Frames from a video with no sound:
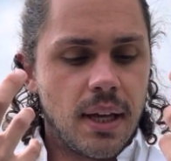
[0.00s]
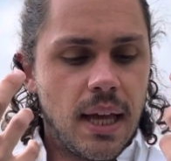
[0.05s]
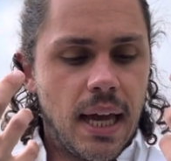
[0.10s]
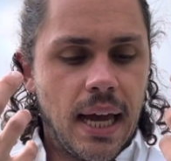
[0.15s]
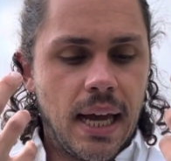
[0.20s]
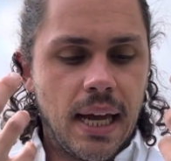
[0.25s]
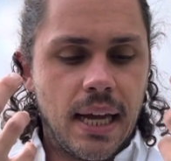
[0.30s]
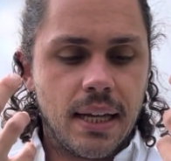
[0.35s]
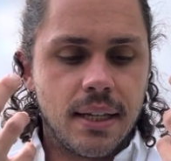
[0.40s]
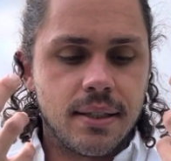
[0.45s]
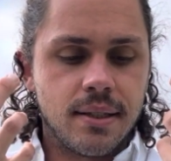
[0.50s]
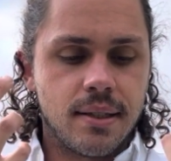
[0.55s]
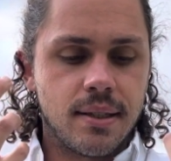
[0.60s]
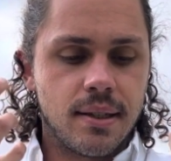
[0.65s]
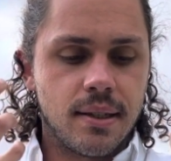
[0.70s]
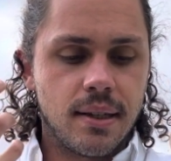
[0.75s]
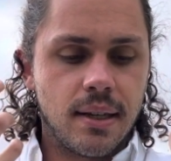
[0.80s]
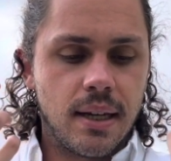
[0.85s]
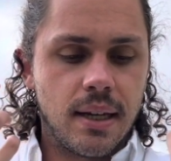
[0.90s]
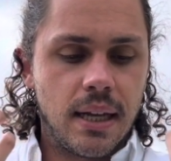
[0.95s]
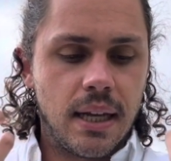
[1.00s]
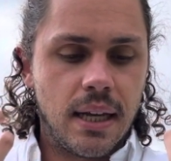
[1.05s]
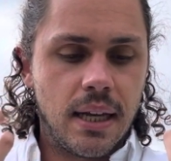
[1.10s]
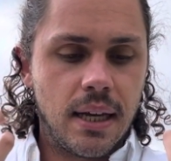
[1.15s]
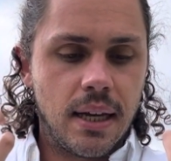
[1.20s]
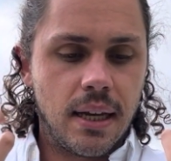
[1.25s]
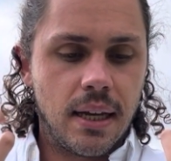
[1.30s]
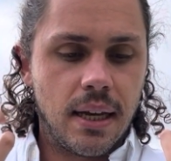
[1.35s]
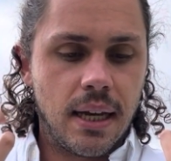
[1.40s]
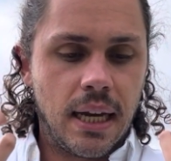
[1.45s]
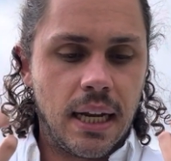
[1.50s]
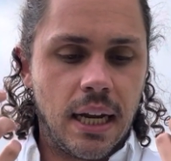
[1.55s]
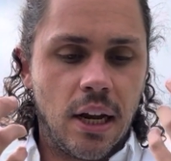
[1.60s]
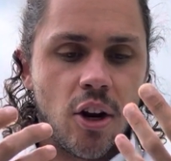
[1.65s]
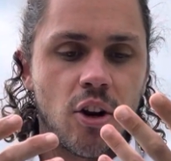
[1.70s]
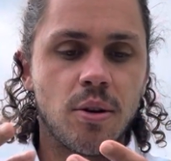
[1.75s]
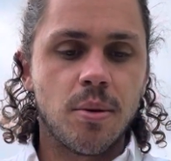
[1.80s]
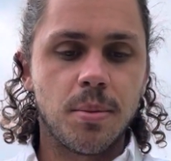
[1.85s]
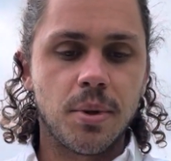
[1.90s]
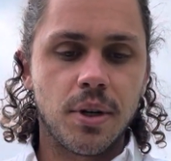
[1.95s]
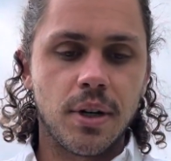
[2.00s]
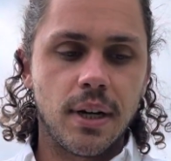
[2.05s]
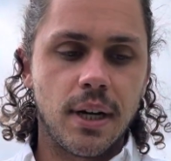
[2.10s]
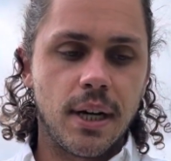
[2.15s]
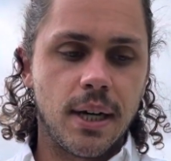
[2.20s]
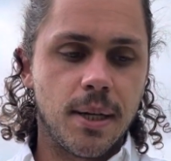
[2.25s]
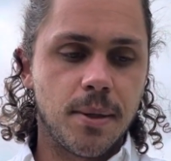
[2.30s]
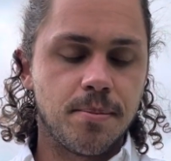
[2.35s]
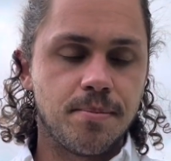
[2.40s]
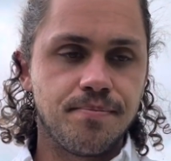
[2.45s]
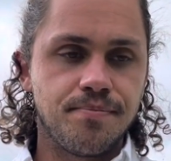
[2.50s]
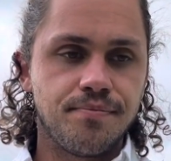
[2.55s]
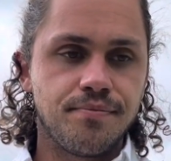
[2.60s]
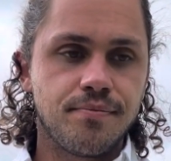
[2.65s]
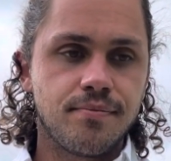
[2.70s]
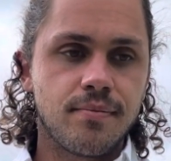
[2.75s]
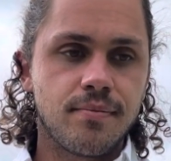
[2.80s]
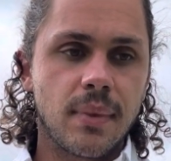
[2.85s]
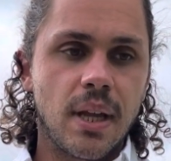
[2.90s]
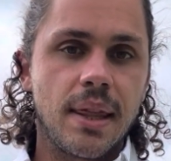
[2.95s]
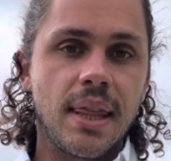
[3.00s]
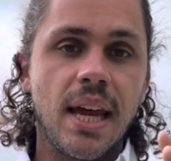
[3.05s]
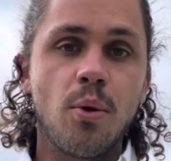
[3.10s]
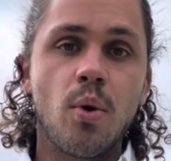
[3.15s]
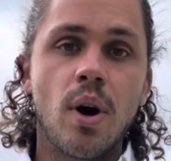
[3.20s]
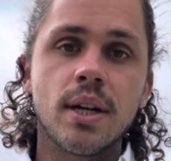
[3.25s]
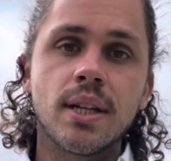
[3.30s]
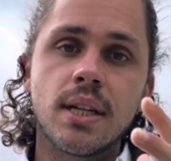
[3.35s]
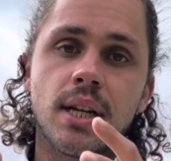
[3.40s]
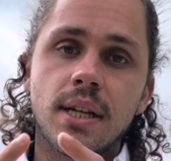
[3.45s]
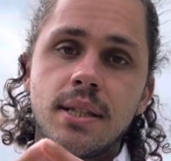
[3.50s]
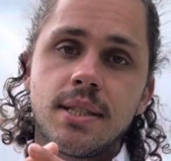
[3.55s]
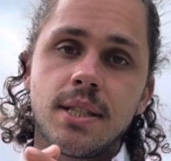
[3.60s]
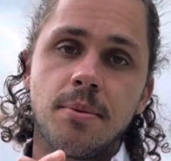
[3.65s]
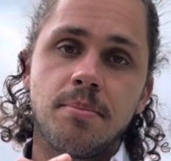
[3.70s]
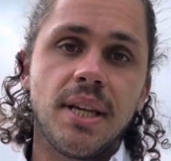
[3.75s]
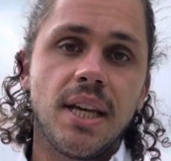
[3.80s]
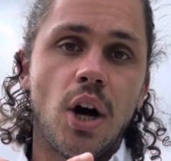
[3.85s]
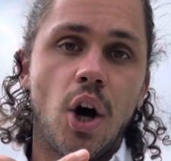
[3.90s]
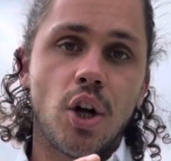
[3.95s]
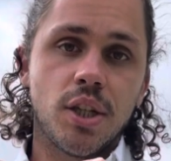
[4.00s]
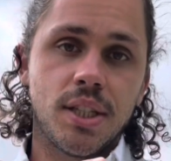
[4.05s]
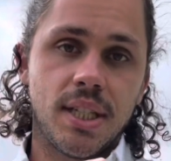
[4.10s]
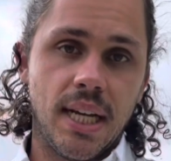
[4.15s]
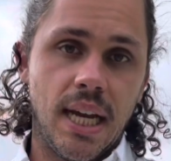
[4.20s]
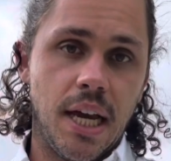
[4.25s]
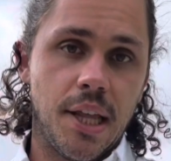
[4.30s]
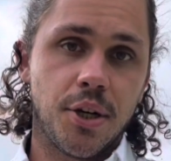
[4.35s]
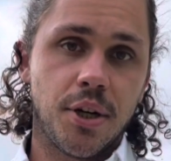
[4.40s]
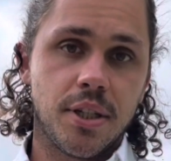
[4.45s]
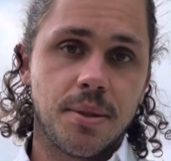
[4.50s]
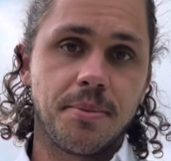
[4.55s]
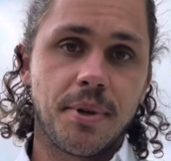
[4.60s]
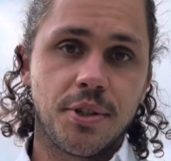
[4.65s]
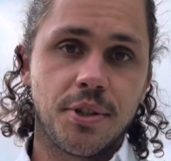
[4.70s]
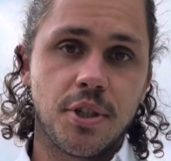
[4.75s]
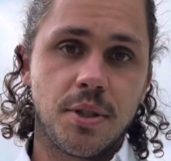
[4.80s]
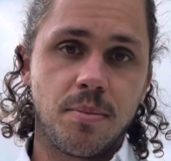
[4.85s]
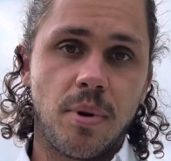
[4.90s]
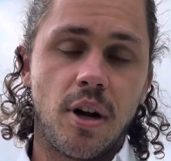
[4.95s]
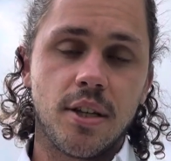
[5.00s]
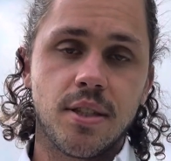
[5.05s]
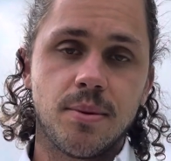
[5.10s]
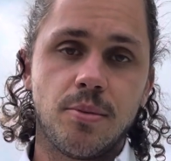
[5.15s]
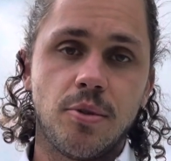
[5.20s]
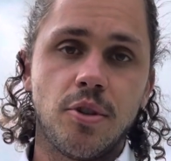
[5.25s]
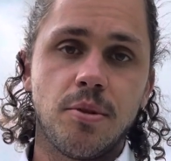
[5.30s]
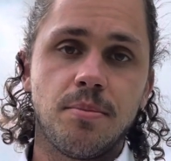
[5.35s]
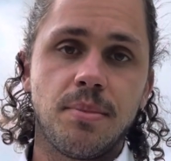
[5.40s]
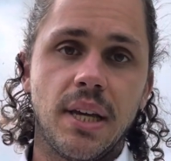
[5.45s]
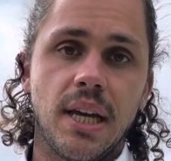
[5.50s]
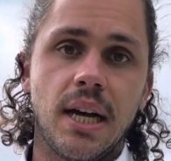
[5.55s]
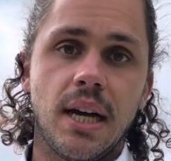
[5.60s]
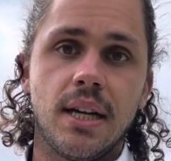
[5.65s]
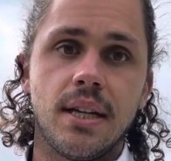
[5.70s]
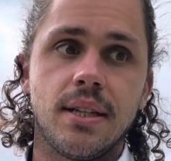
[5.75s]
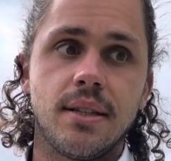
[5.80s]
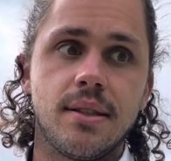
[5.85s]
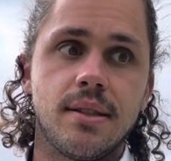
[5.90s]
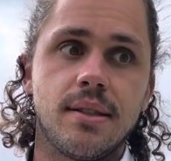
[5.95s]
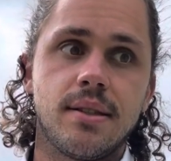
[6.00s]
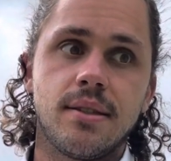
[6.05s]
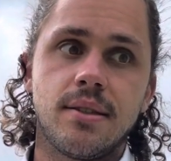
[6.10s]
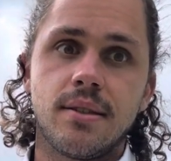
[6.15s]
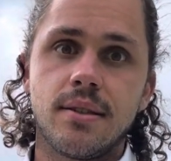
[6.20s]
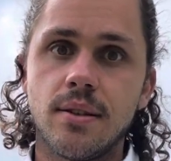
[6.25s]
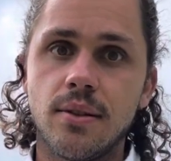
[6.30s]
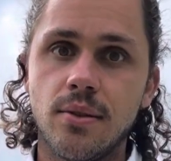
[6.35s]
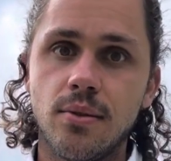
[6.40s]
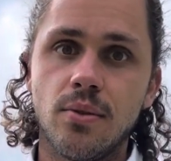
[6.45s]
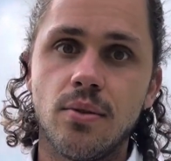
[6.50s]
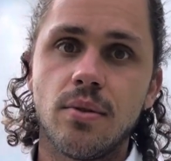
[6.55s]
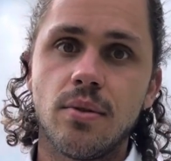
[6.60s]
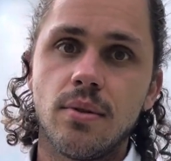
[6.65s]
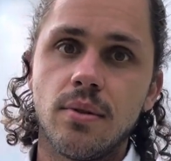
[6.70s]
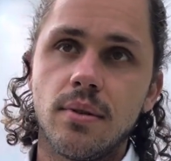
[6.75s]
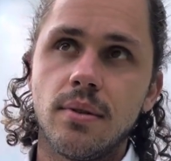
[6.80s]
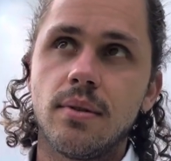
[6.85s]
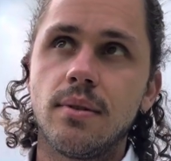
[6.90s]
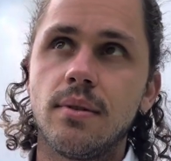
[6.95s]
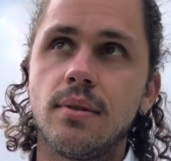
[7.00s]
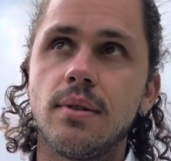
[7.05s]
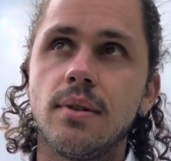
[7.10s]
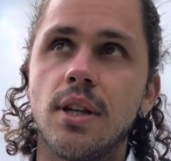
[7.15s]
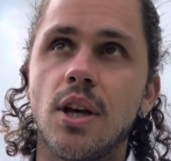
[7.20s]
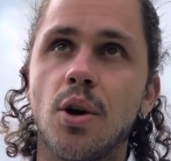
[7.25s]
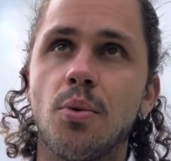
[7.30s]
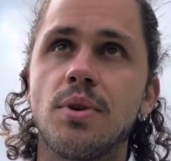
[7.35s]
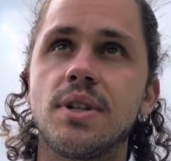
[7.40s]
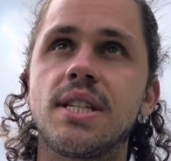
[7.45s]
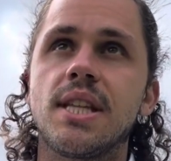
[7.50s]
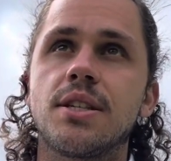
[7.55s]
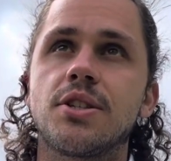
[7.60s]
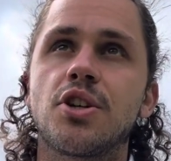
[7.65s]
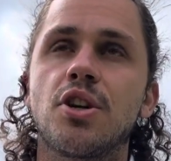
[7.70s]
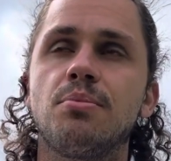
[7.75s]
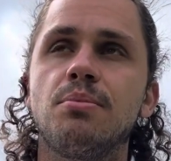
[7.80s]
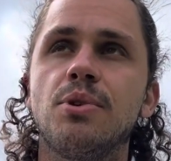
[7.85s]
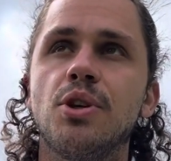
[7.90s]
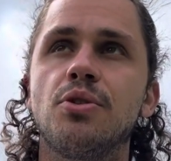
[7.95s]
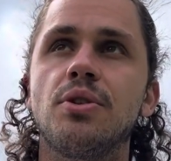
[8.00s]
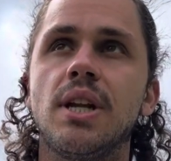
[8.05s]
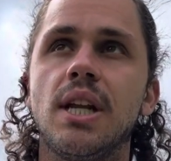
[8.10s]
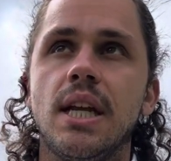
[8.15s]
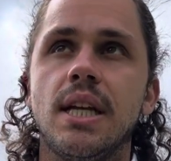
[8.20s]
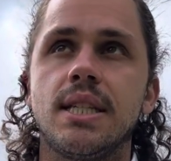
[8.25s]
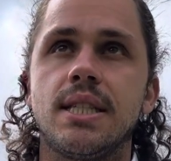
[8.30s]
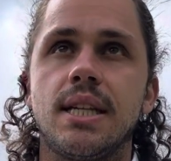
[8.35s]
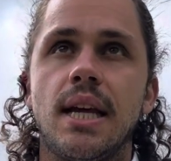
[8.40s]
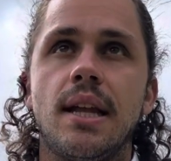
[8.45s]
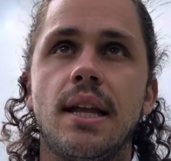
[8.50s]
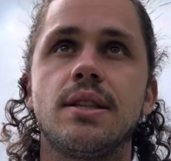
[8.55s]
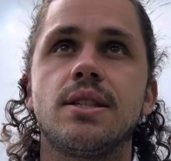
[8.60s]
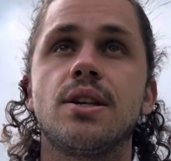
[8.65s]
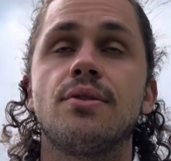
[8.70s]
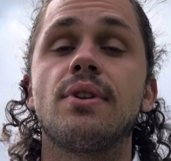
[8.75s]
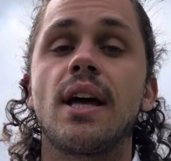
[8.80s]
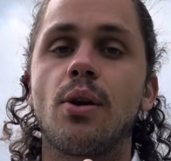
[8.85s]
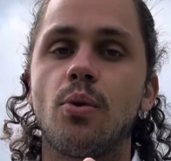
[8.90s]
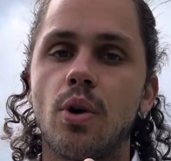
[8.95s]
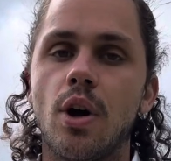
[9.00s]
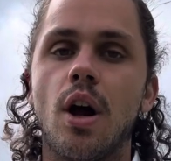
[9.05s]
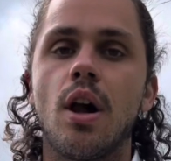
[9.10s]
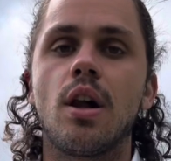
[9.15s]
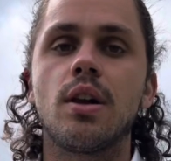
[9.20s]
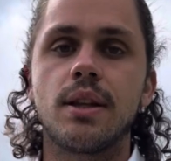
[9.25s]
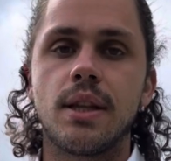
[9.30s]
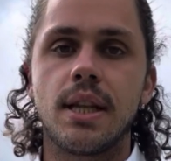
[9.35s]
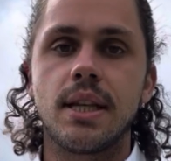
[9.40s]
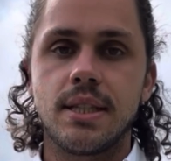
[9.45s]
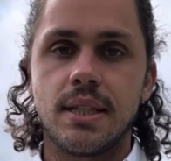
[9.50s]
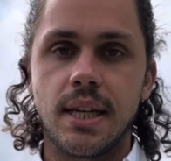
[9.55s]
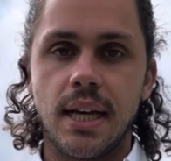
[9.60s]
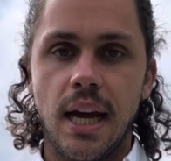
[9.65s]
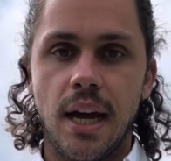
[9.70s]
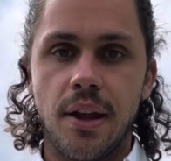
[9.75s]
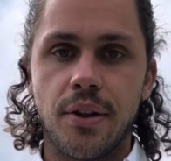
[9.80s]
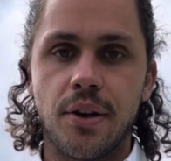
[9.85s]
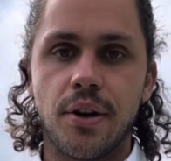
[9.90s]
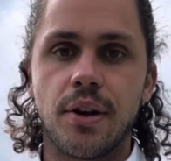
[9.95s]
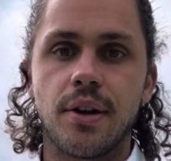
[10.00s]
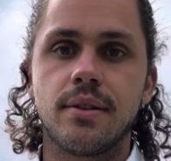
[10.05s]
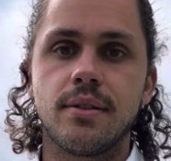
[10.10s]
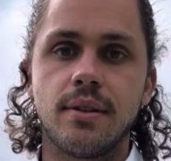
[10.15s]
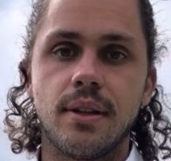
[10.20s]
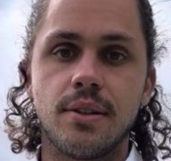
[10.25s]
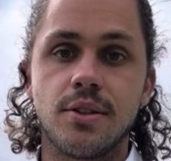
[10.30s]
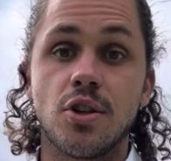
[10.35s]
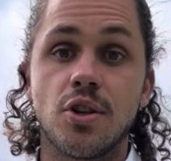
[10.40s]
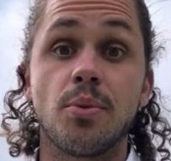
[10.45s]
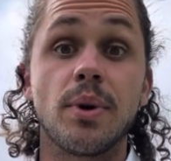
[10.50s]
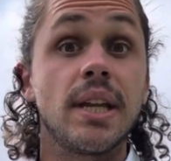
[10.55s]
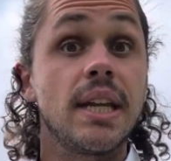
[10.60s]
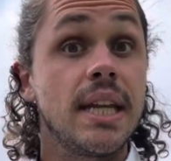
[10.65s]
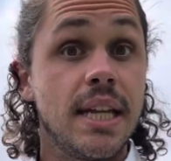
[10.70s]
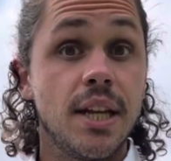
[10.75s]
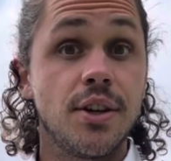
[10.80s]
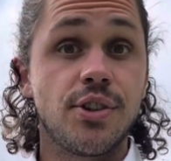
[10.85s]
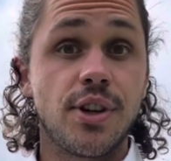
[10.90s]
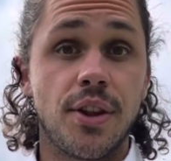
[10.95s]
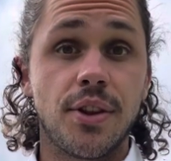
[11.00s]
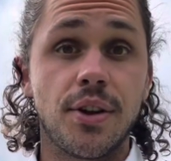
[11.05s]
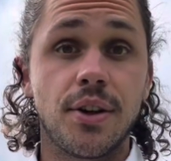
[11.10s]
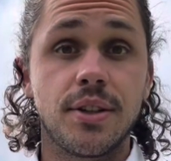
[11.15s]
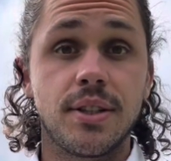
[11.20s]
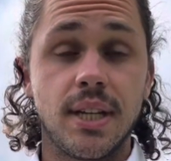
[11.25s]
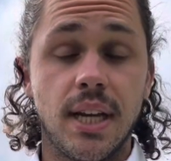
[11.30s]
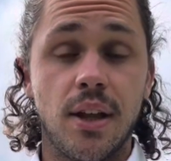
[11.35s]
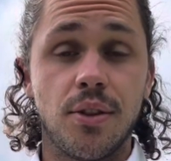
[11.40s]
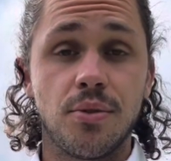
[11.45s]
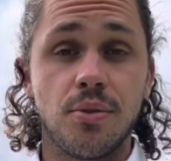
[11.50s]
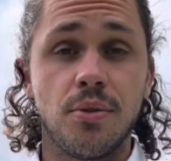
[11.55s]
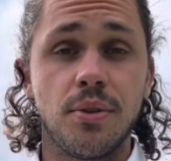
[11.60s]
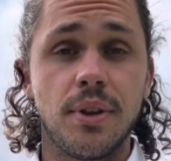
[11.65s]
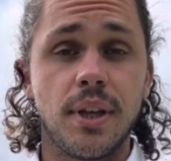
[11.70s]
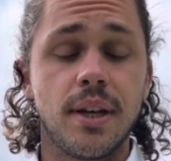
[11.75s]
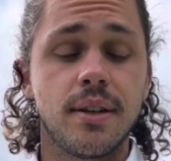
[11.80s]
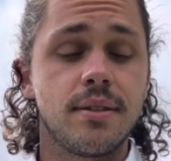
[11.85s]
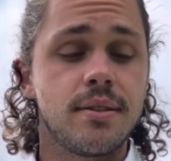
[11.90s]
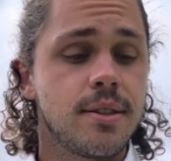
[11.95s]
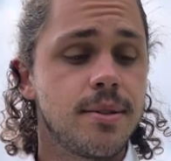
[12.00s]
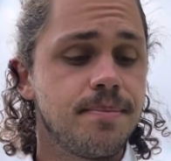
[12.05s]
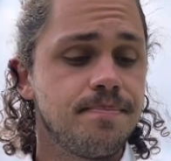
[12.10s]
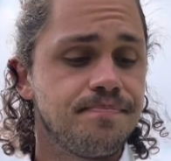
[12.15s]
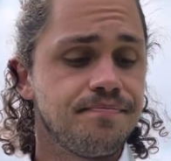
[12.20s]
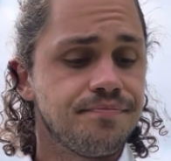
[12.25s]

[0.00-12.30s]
And I remember they wanted us to be all together as much as possible because there was this community sense of like we're all in this together, and so we need each other to get through this.